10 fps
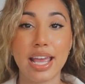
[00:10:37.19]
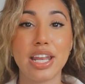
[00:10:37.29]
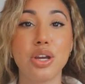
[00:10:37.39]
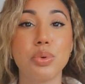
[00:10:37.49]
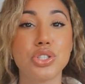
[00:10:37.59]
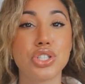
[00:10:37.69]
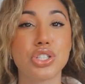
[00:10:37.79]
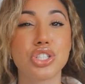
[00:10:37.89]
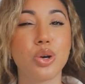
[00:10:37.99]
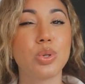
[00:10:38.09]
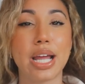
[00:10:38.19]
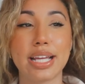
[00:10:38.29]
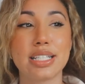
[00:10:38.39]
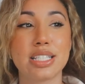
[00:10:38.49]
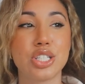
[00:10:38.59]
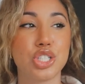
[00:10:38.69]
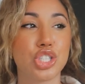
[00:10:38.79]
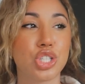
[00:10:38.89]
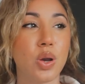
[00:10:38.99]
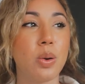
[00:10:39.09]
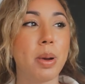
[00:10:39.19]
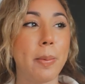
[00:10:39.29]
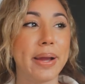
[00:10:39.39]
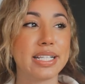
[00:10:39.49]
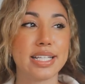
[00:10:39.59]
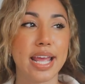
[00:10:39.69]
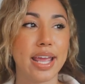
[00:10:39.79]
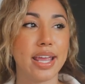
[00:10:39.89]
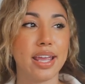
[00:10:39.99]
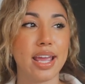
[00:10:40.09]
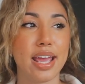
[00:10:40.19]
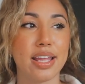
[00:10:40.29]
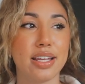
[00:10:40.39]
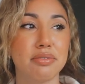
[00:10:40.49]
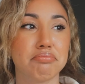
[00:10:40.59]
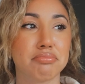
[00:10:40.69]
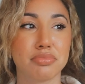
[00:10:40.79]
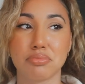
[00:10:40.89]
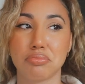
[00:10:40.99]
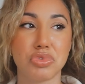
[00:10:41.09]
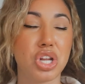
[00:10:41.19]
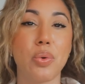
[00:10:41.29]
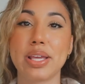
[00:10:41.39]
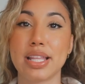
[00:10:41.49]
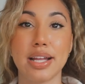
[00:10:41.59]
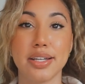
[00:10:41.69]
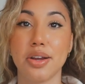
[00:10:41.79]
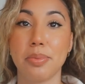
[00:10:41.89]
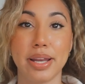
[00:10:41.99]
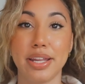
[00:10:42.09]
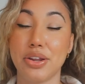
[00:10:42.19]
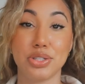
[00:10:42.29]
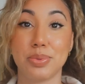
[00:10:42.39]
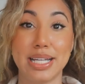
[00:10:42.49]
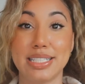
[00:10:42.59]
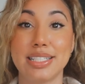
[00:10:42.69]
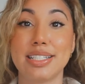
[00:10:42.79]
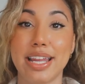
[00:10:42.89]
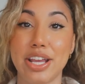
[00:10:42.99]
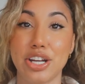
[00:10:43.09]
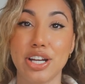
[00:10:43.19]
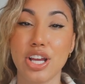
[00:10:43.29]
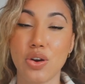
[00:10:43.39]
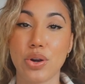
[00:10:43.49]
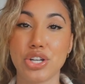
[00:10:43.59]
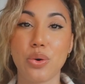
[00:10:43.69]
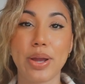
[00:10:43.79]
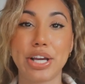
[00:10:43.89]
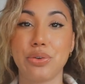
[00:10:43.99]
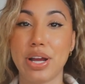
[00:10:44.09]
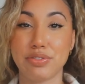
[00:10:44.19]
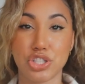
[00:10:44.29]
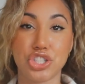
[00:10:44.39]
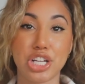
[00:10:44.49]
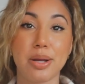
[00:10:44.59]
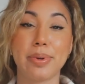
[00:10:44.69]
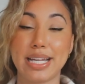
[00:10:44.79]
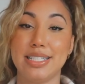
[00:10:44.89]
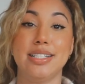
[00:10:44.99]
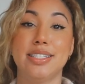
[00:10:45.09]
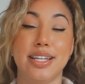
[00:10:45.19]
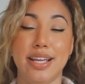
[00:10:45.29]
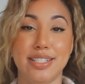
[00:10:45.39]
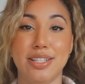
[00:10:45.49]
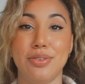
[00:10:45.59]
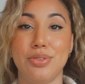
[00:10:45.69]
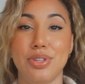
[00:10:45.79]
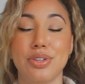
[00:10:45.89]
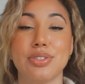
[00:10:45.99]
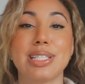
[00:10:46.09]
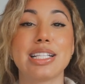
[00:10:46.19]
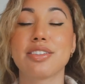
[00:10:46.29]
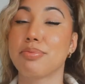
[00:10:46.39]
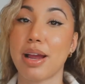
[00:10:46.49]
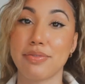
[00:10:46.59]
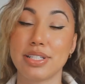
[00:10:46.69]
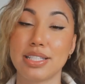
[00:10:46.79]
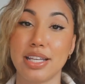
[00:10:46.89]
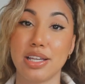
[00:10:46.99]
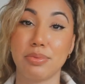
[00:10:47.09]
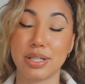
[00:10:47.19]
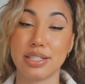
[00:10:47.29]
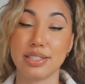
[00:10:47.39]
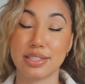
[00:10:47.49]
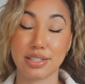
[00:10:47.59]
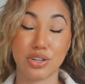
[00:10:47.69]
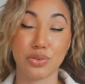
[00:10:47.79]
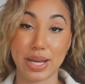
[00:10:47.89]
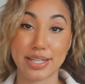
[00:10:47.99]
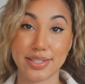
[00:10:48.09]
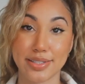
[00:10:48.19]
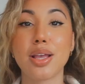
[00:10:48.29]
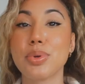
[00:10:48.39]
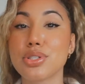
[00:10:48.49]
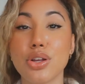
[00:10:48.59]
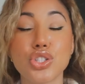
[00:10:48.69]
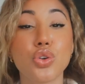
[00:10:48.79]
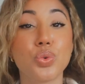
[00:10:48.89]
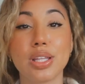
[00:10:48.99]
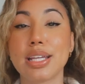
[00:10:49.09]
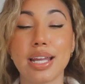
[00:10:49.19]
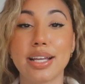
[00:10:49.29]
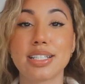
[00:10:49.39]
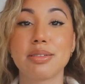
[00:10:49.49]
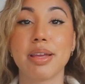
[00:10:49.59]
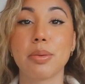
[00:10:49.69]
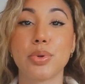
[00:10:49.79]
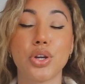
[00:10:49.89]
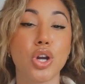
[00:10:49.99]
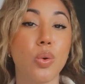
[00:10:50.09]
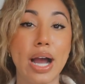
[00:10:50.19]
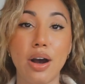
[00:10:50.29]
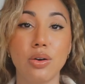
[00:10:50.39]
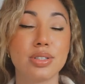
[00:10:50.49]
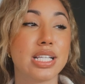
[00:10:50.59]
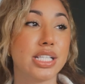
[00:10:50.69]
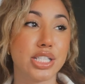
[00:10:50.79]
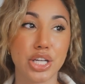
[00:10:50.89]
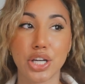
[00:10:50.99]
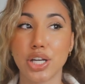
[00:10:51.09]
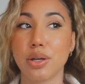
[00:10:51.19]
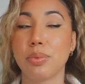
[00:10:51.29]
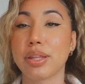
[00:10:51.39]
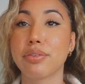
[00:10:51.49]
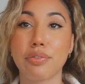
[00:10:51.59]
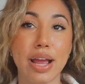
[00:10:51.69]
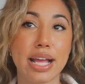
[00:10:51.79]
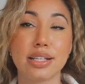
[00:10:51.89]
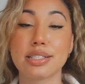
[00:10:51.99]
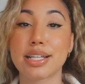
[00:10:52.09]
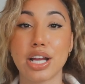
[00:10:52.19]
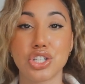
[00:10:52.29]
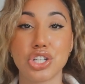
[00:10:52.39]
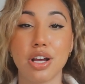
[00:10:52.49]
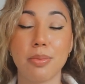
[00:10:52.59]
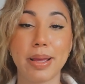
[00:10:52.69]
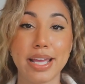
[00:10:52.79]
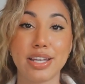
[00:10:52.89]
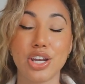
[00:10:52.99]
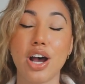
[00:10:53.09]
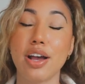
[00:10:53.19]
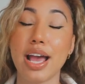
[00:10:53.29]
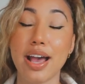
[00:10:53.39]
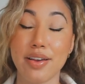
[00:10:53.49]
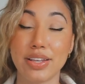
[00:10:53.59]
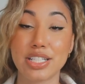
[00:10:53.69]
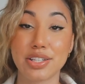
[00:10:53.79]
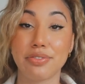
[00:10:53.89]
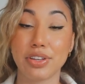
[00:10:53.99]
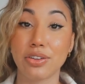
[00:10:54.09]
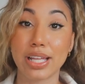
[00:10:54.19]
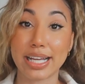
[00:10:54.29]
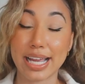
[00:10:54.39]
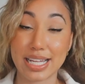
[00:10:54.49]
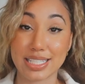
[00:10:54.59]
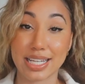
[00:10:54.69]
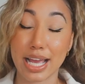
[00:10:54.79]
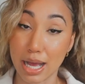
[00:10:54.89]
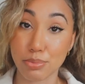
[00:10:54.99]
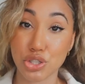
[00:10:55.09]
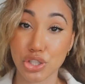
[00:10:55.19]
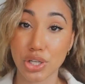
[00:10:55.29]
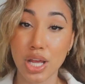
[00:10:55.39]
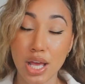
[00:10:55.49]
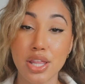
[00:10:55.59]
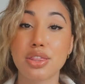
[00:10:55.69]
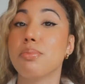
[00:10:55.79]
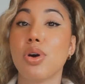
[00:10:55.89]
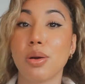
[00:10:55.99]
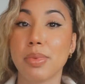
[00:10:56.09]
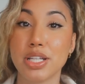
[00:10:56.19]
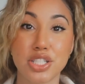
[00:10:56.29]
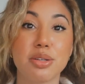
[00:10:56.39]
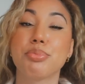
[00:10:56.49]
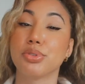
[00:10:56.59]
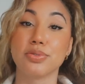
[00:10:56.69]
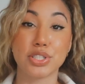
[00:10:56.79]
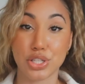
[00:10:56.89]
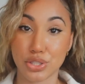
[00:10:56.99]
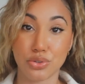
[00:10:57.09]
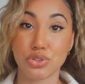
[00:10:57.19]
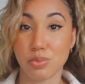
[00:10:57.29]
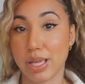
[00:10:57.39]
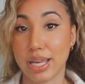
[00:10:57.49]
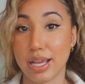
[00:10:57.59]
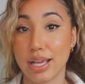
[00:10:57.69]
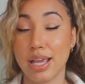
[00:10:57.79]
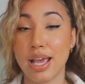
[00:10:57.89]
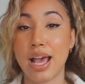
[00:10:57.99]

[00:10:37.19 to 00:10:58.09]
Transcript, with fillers: And it was just so nice to just go about my day and knowing that nobody knows what I did today, or knowing I don't have to share what I did today. So the sense of privacy was great. It was also really nice to be able to go out to dinner with friends, catch up, and not having to feel like I had to capture the moment to prove it to social media.